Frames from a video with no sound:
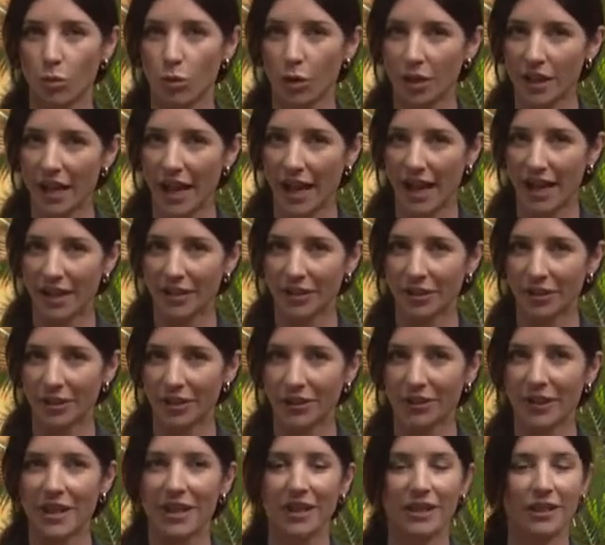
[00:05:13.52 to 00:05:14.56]
wood
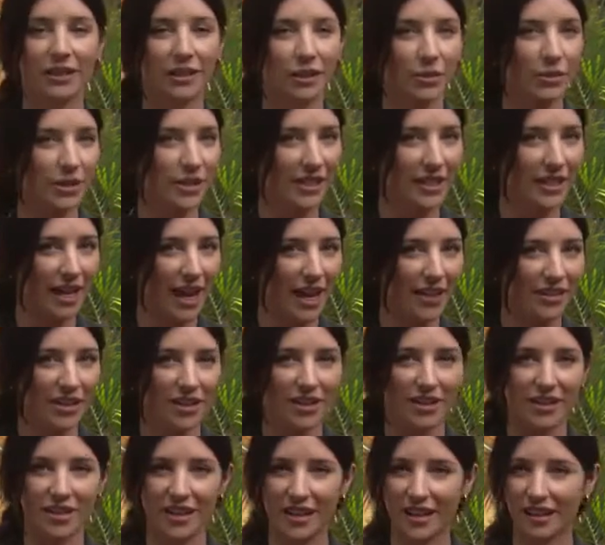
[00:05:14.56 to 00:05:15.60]
handle, glue it
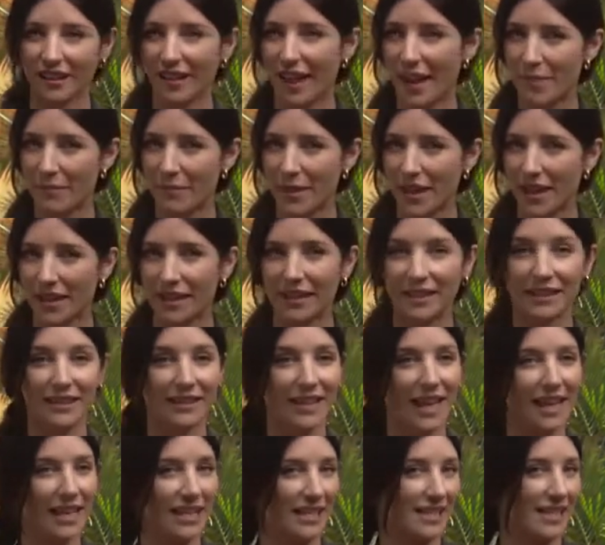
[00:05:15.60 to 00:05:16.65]
together, clamp it,
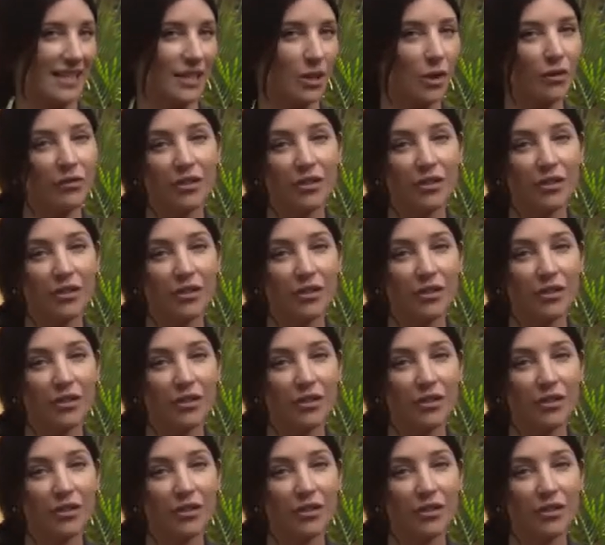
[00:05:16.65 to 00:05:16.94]
let it sit